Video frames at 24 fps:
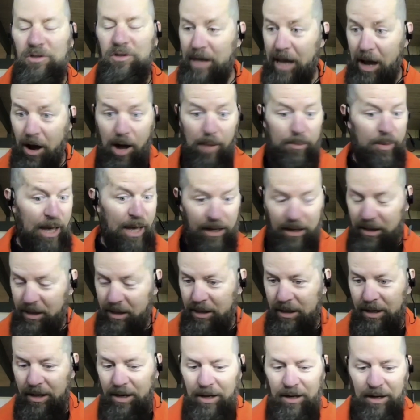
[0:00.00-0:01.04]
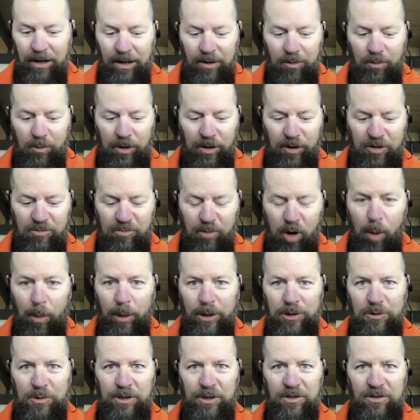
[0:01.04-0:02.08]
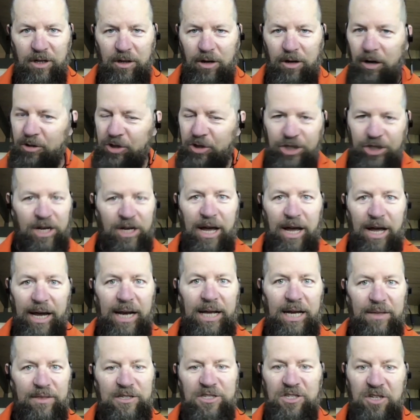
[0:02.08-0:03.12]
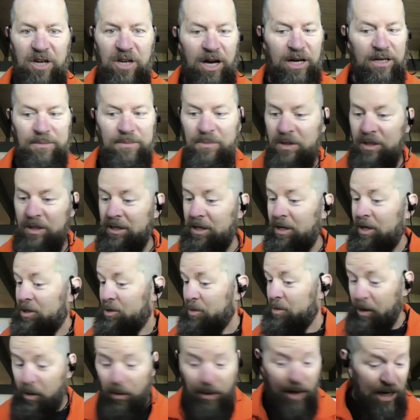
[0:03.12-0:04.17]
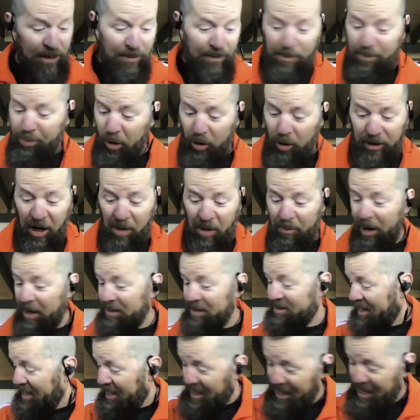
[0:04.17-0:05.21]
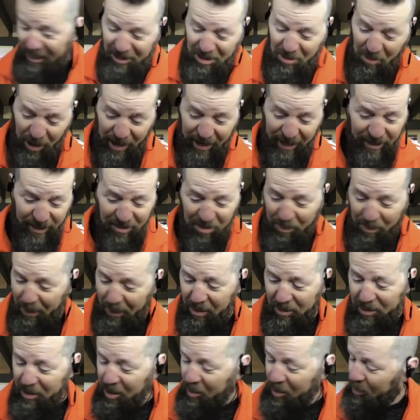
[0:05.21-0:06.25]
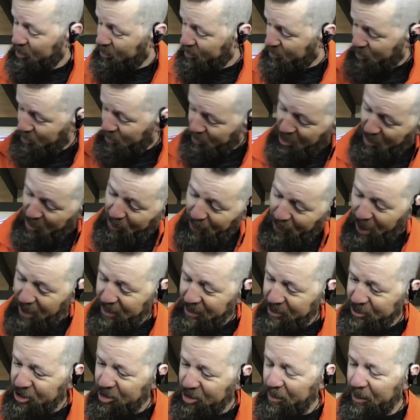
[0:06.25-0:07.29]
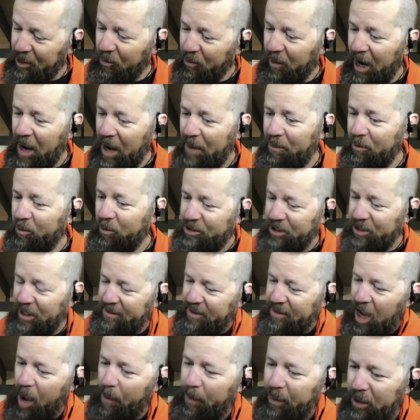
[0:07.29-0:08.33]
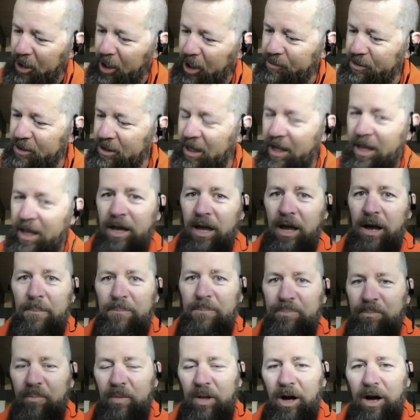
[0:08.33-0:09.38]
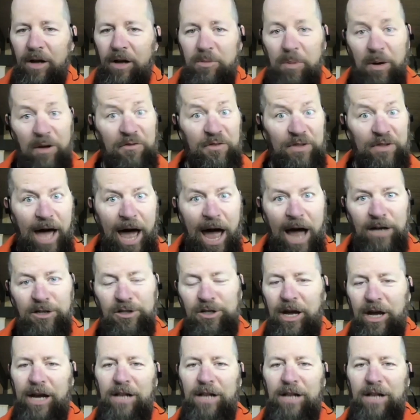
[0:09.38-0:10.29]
So now I'm like, one of those moments where you're just like, oh shit, I got to get this done. So I go down to my program bus. I hit the button that should be the wipe, which I'd copied over to be a flash.